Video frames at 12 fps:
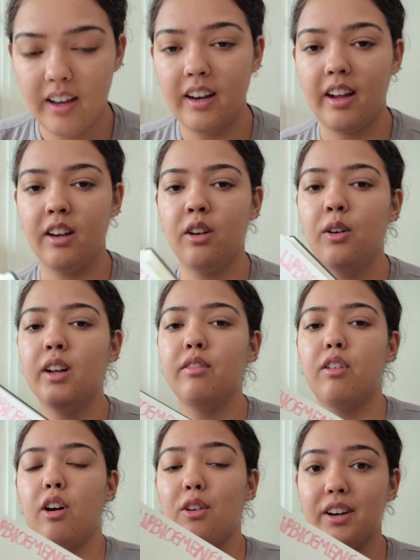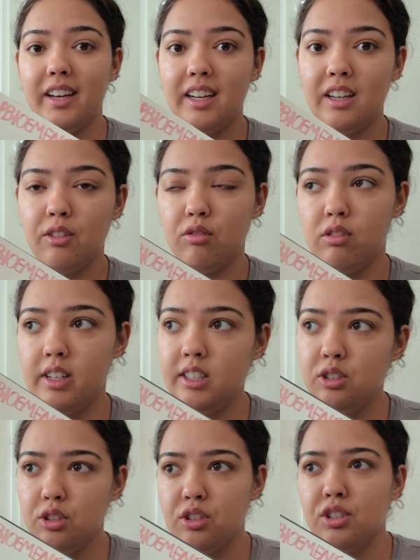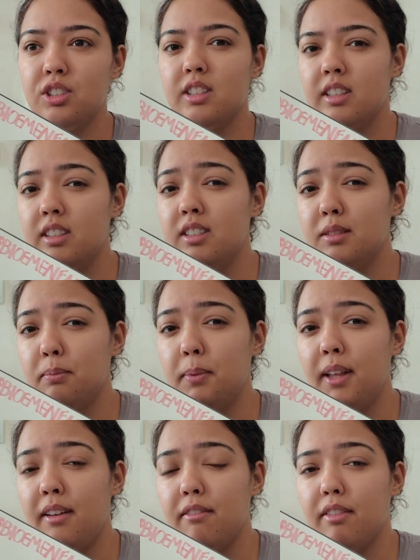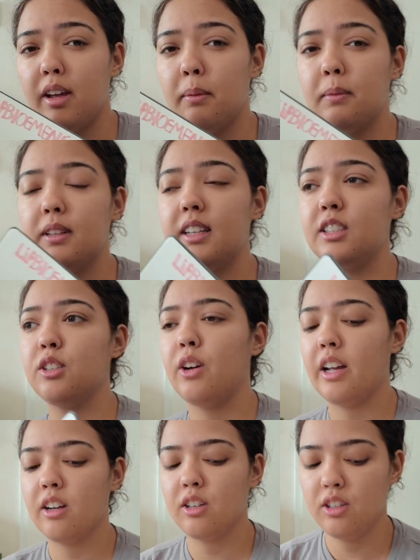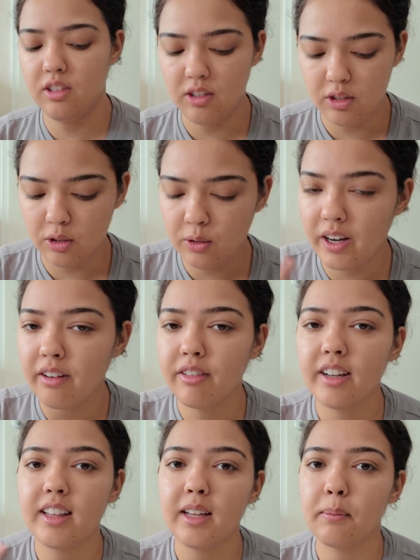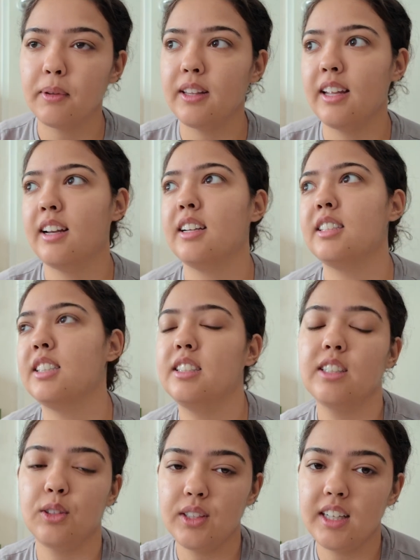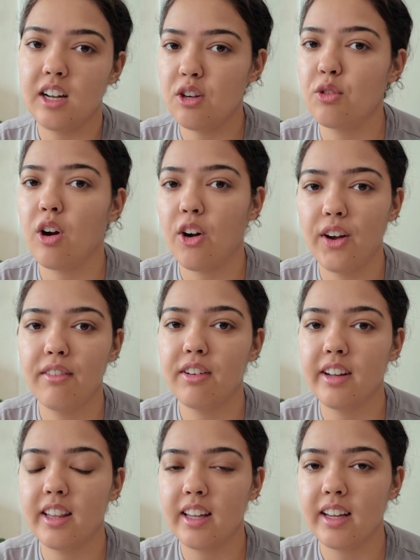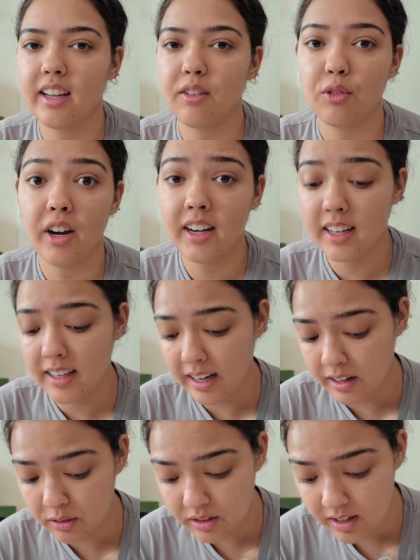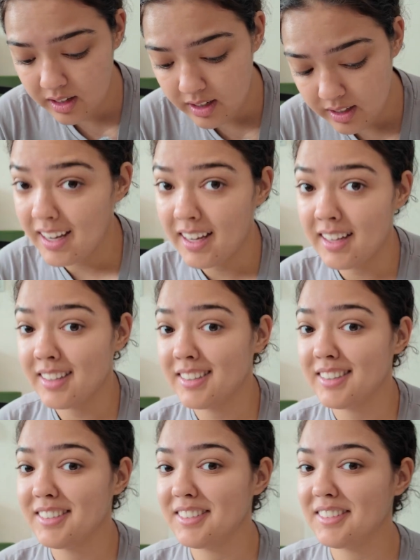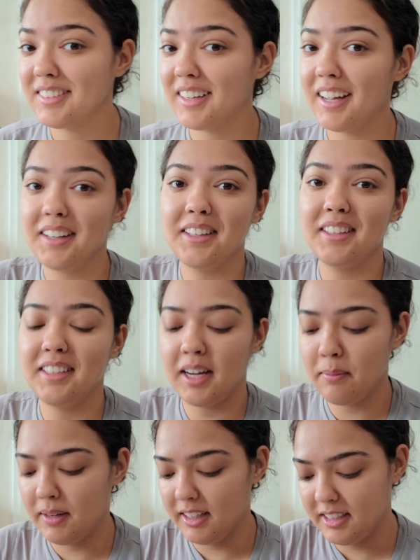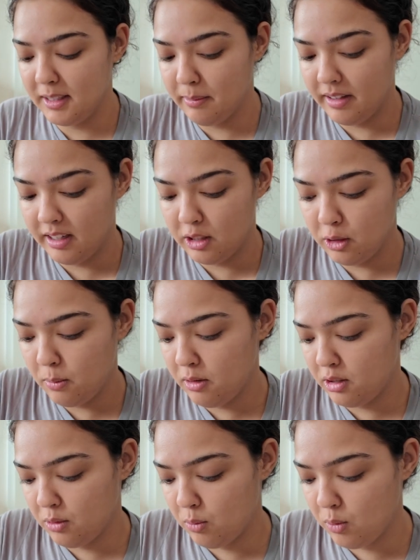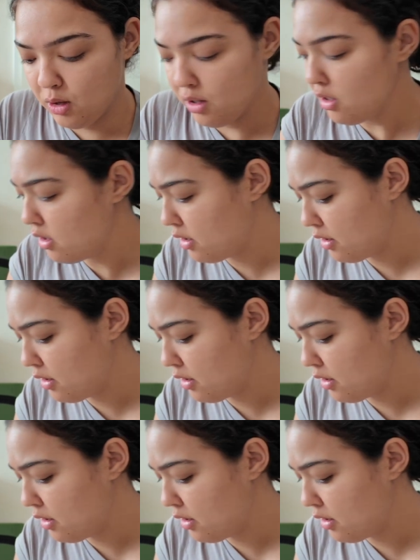And I know I've already researched this plant family, so I could do everything, but then I still need to draw everything and write it down. And at the time that seemed like too much work,